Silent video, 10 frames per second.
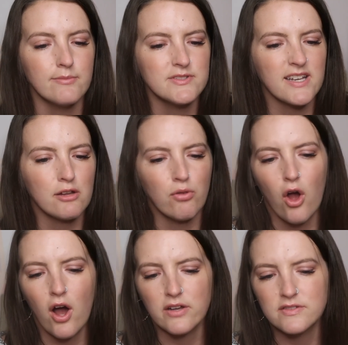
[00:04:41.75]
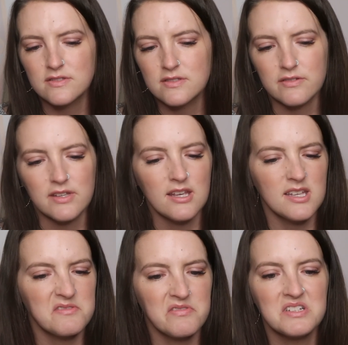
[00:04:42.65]
Just like a long
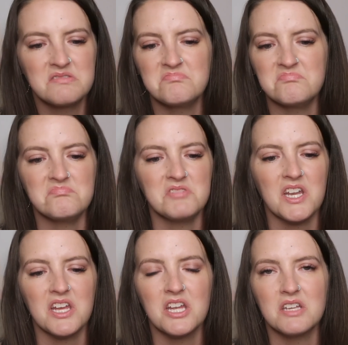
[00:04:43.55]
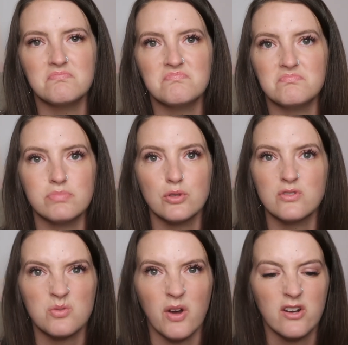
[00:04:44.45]
sleeve knitted blue
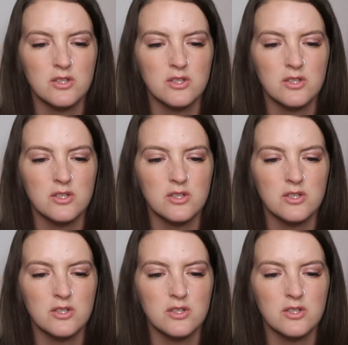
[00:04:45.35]
sweater.